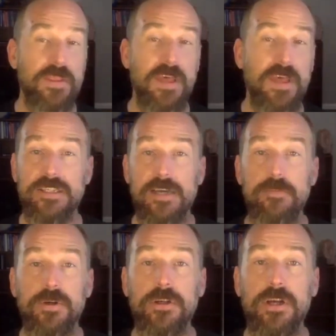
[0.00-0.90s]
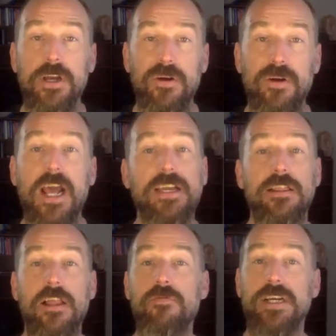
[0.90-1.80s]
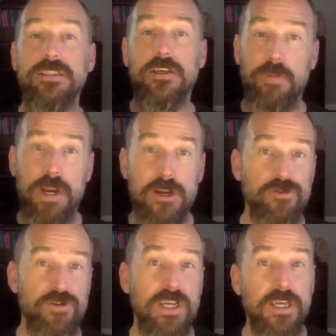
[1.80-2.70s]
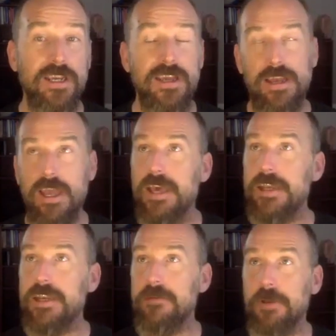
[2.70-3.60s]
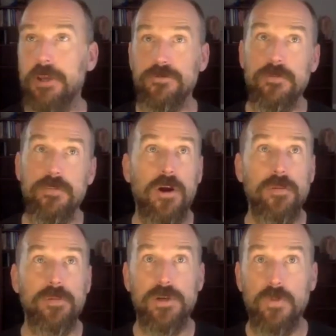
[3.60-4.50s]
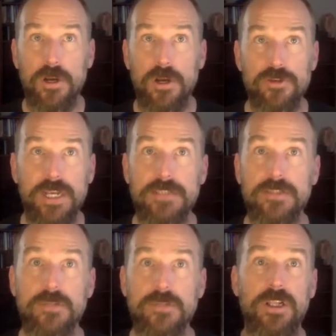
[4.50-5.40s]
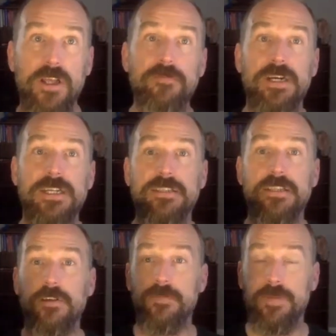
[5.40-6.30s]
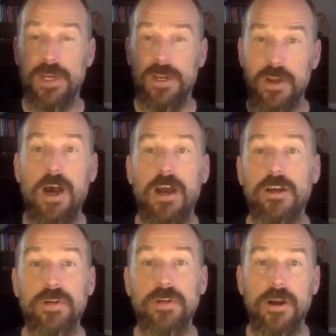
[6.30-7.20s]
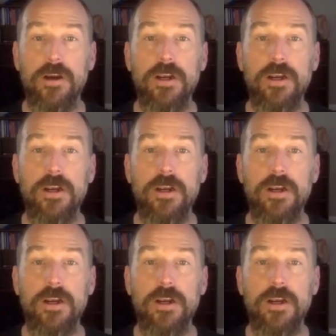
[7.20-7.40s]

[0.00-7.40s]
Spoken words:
you. So in that example, right, I can love myself by not drinking. And if I go to a bar, I'm going to want to drink. And so I'm going to love myself by